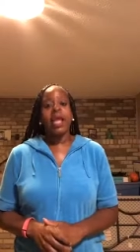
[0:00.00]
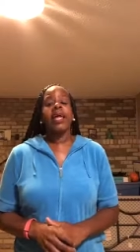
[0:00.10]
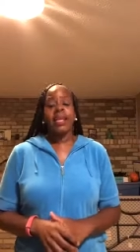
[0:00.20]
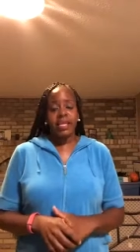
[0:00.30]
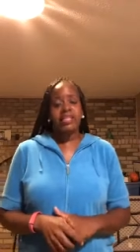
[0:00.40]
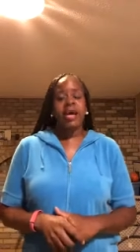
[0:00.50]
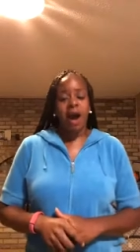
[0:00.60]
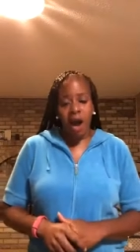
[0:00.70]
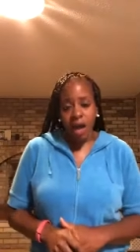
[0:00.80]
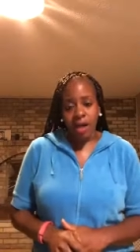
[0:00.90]
and it is an
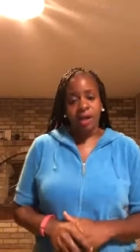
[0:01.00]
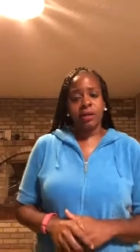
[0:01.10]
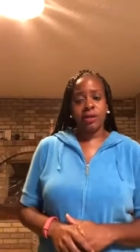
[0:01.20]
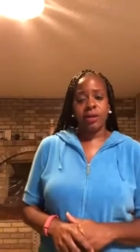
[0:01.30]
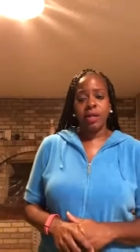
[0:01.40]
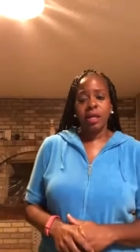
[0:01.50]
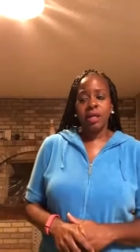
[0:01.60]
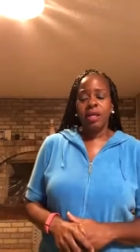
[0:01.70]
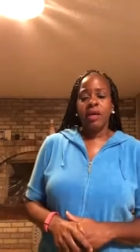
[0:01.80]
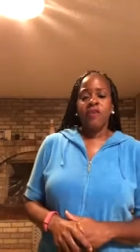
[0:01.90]
honor
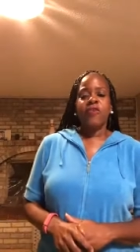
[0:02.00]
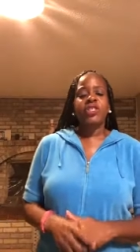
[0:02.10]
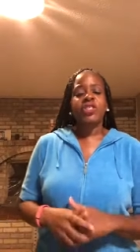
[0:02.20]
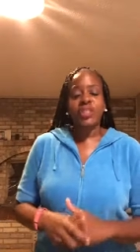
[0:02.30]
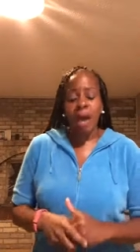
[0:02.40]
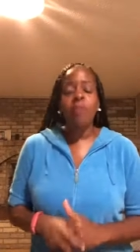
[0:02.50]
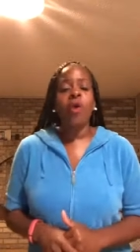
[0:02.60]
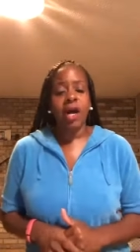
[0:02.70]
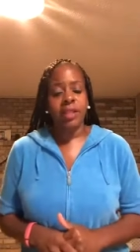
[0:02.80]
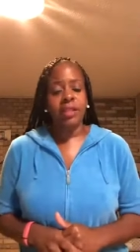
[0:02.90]
for
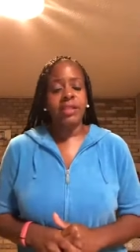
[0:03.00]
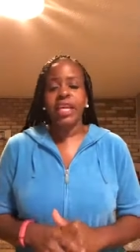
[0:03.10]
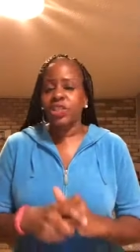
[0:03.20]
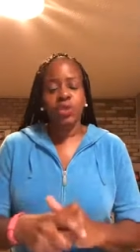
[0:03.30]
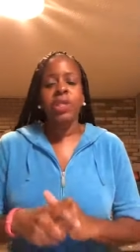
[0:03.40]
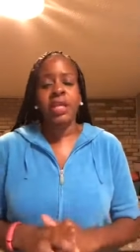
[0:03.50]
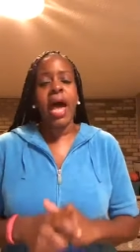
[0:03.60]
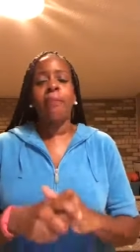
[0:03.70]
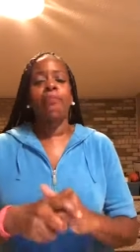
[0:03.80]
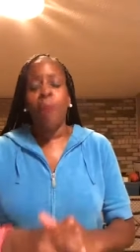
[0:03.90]
someone that you did
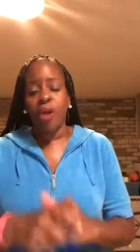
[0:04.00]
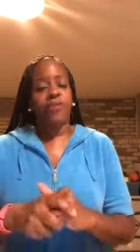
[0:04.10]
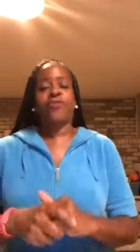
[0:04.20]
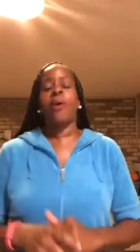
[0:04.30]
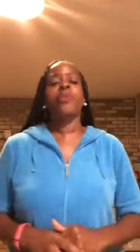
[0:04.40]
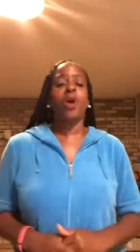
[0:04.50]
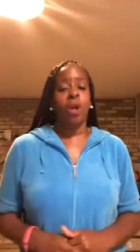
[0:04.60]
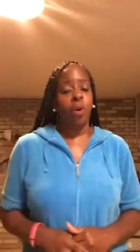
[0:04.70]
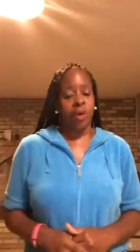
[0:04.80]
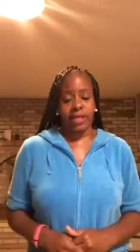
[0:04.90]
not birth from your
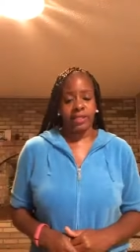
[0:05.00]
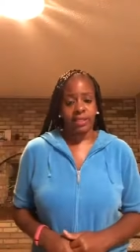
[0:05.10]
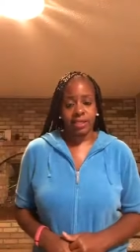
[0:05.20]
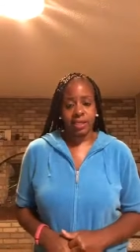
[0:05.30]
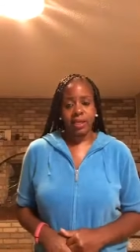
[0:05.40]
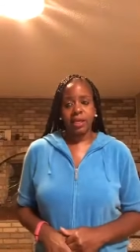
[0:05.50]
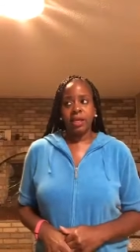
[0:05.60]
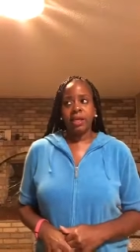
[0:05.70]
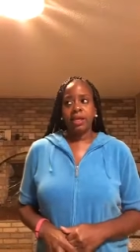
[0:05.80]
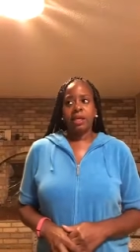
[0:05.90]
loins
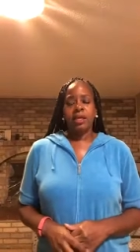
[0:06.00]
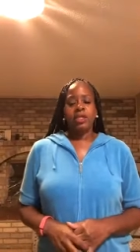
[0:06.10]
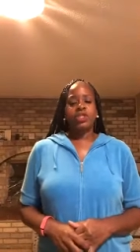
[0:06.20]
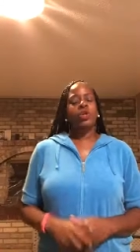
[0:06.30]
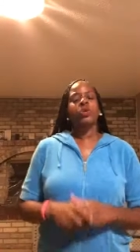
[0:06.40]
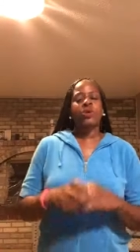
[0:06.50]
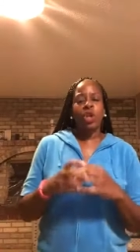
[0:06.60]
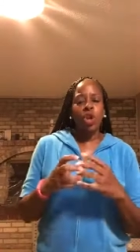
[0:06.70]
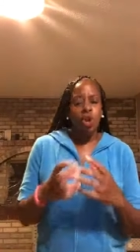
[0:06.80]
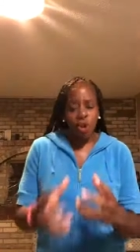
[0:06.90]
to
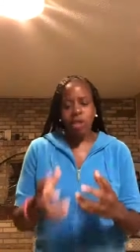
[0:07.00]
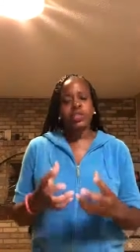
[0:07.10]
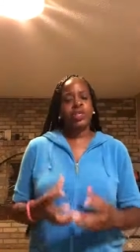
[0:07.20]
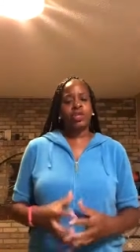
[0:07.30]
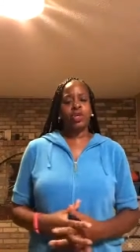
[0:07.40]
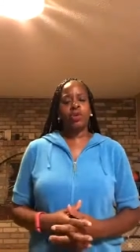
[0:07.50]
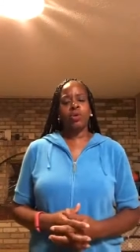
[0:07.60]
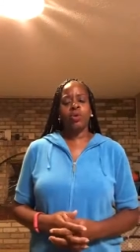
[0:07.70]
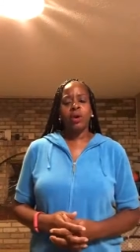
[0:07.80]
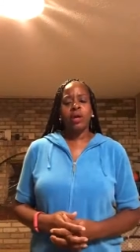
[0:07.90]
look to
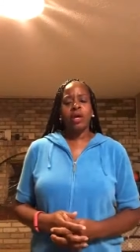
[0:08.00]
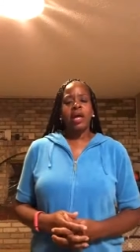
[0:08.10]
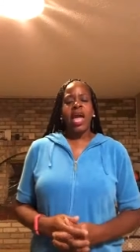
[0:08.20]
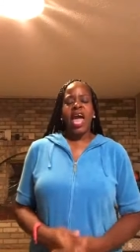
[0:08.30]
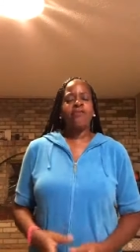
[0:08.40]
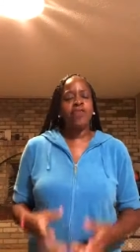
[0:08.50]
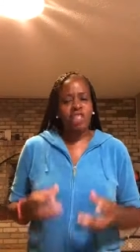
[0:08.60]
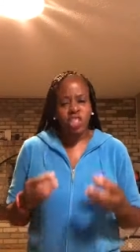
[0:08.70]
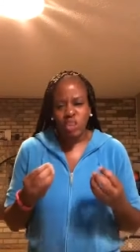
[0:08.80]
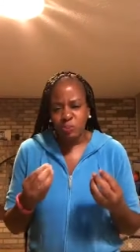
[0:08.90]
you and
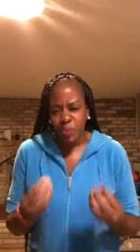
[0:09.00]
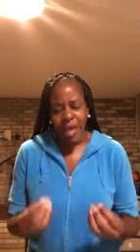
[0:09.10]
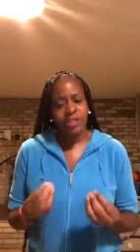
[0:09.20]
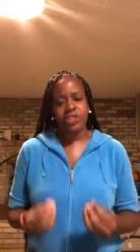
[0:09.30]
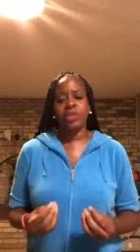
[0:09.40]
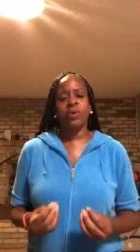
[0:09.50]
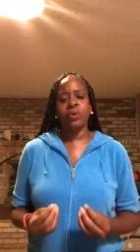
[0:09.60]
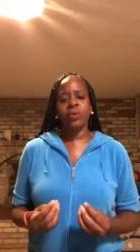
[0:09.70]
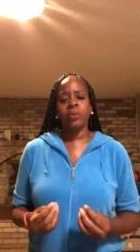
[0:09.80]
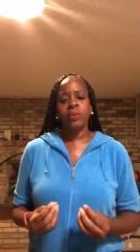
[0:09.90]
respect
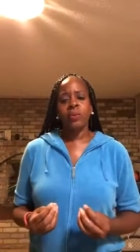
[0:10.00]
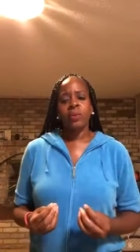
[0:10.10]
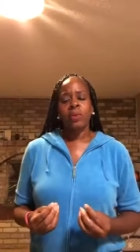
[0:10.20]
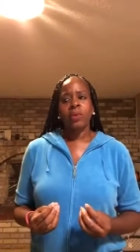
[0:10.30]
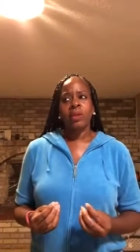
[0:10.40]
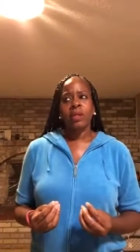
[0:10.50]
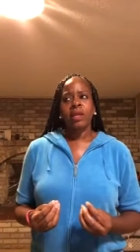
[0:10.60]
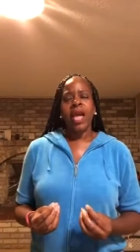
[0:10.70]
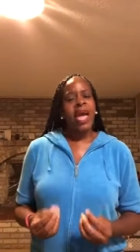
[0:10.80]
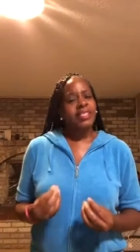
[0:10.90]
you
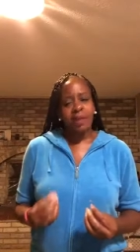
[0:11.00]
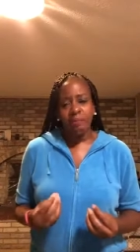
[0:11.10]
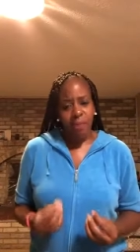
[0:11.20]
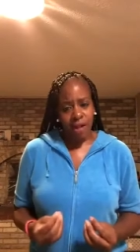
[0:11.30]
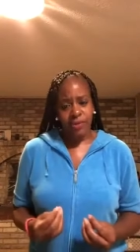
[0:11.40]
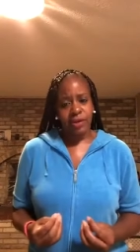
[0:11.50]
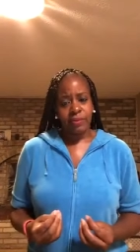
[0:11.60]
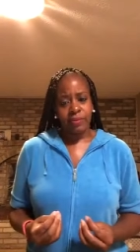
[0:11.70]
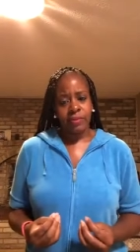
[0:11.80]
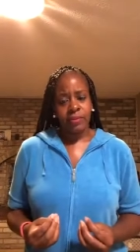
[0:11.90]
as a mother
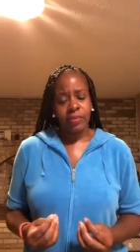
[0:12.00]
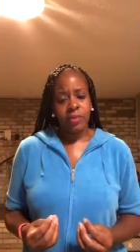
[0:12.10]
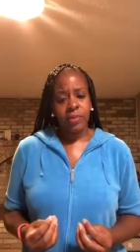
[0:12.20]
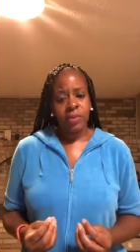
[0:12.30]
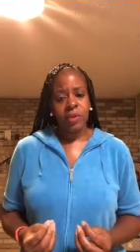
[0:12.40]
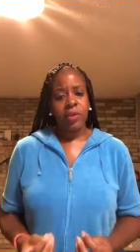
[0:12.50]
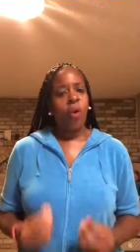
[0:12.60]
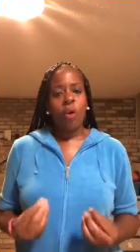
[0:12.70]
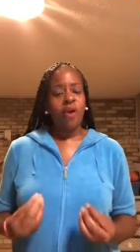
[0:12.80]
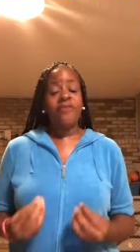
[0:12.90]

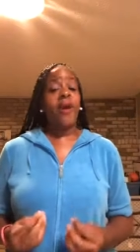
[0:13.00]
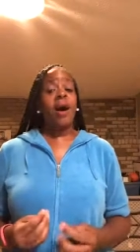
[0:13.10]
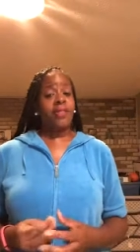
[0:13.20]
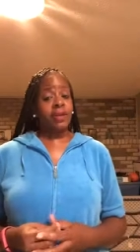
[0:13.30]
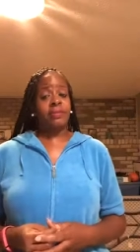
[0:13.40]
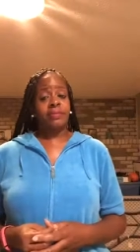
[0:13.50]
or a father.